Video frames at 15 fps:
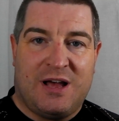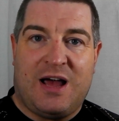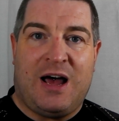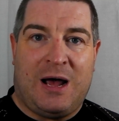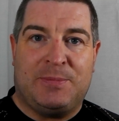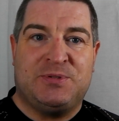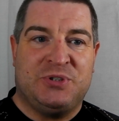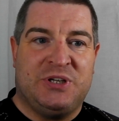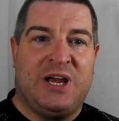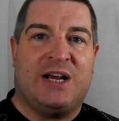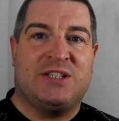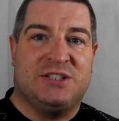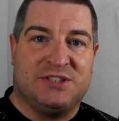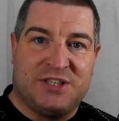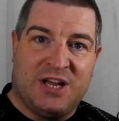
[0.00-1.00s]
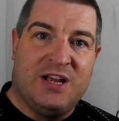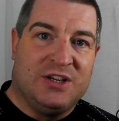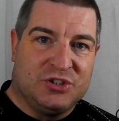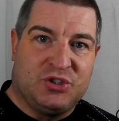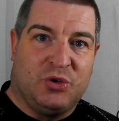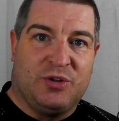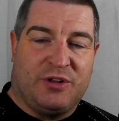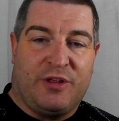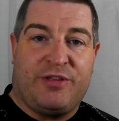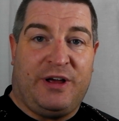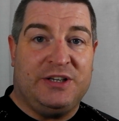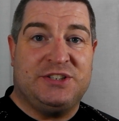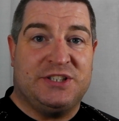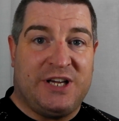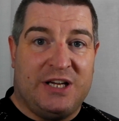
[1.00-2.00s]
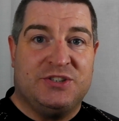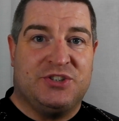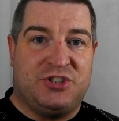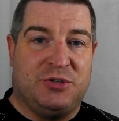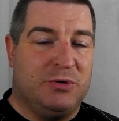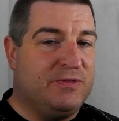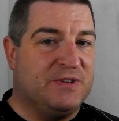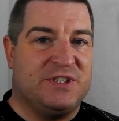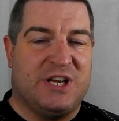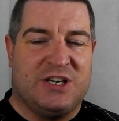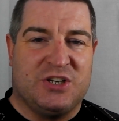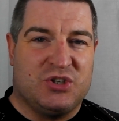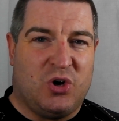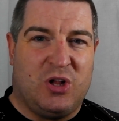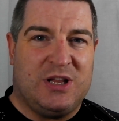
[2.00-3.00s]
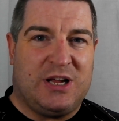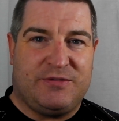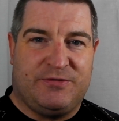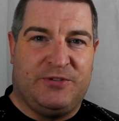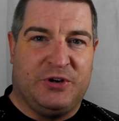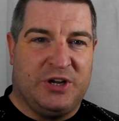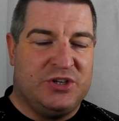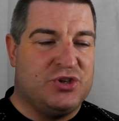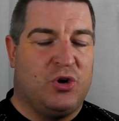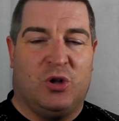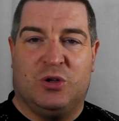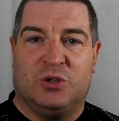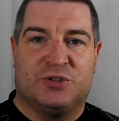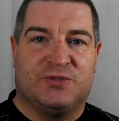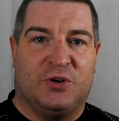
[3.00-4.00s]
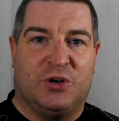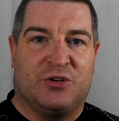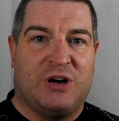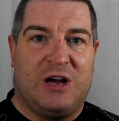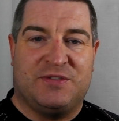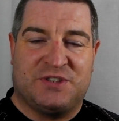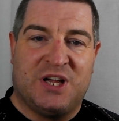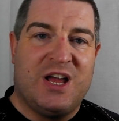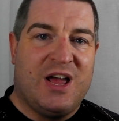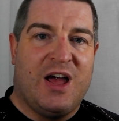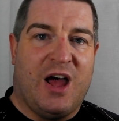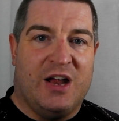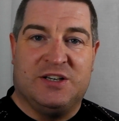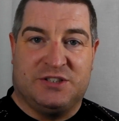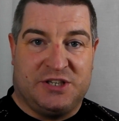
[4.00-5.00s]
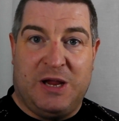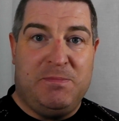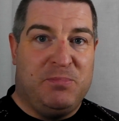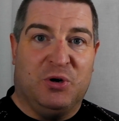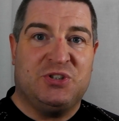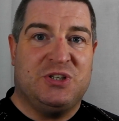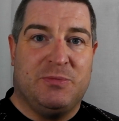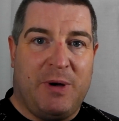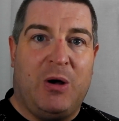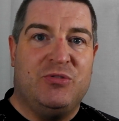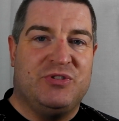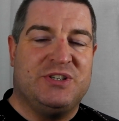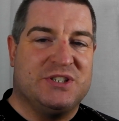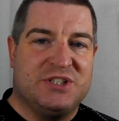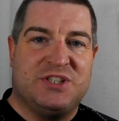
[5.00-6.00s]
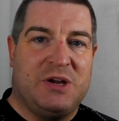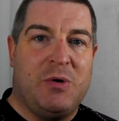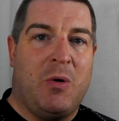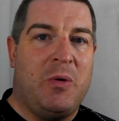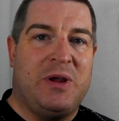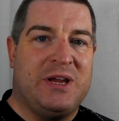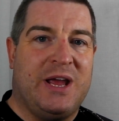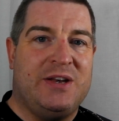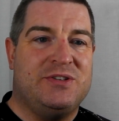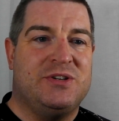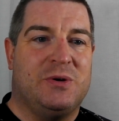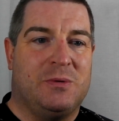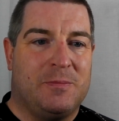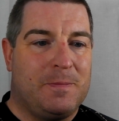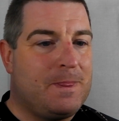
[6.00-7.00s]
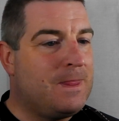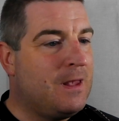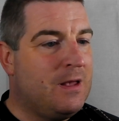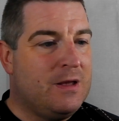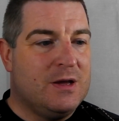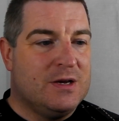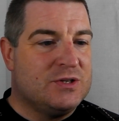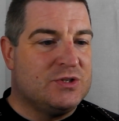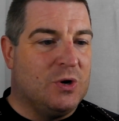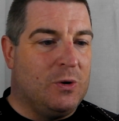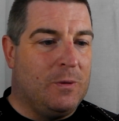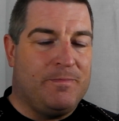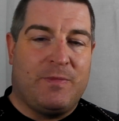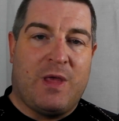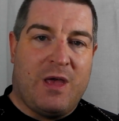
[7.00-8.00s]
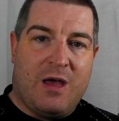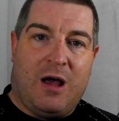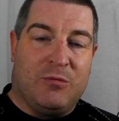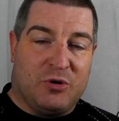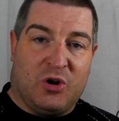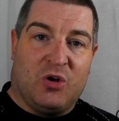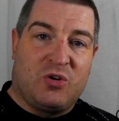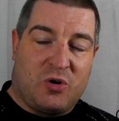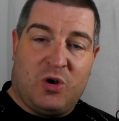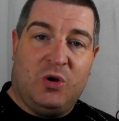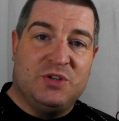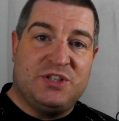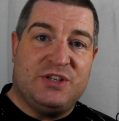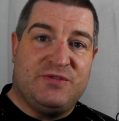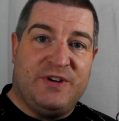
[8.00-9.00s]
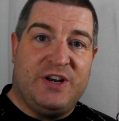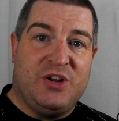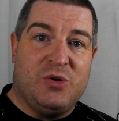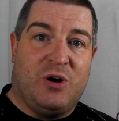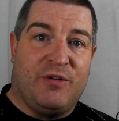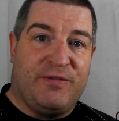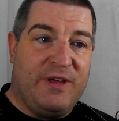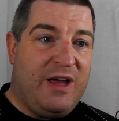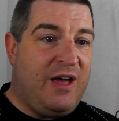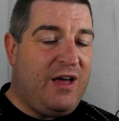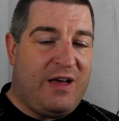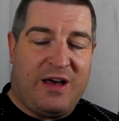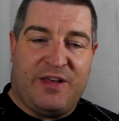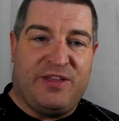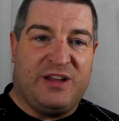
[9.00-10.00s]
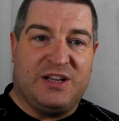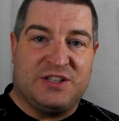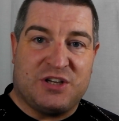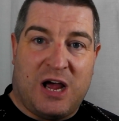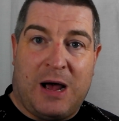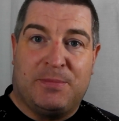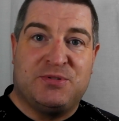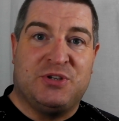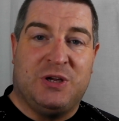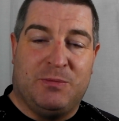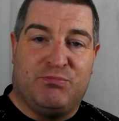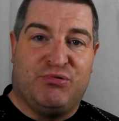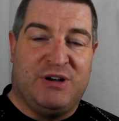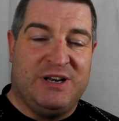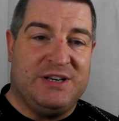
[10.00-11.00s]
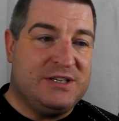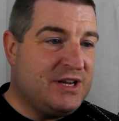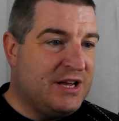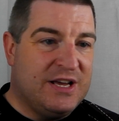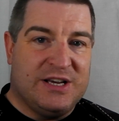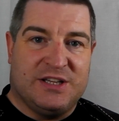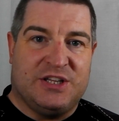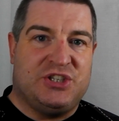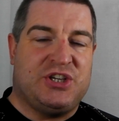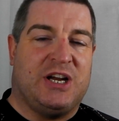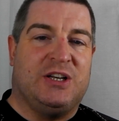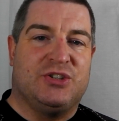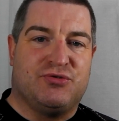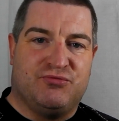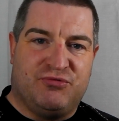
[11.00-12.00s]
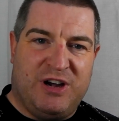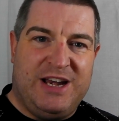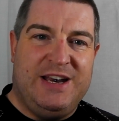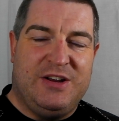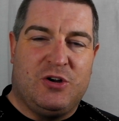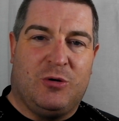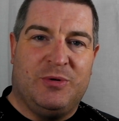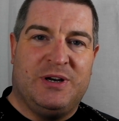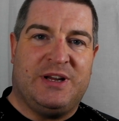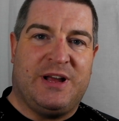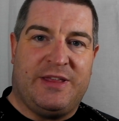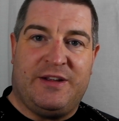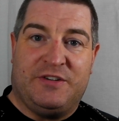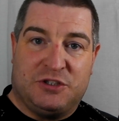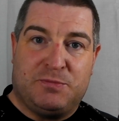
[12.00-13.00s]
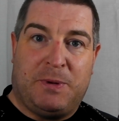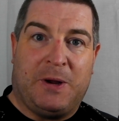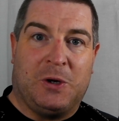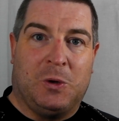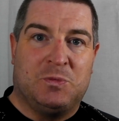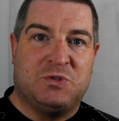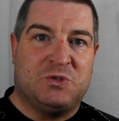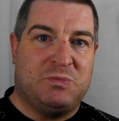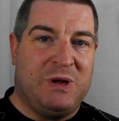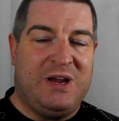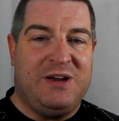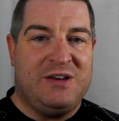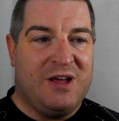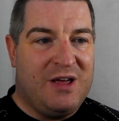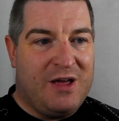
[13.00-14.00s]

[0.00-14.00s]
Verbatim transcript: Absolutely excellent. So thanks again, Stuart, for sending us all that footage and all those photographs, and keep pushing the boundaries and see where we can get to. So I'm going to close this video off there. I think it's absolutely brilliant. The channel's really coming together. It's picking up speed.